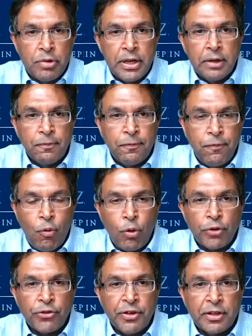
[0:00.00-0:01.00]

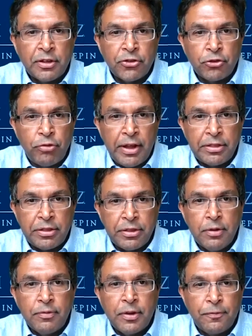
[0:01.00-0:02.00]
reinforcing the
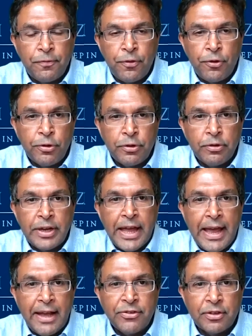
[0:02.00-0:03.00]
strength of and further
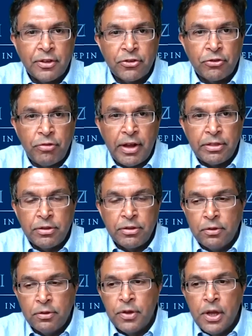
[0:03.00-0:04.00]
enhancing the
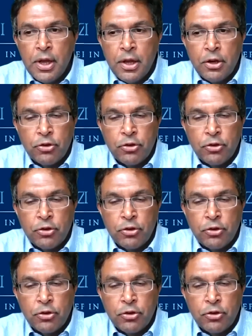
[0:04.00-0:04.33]
strength of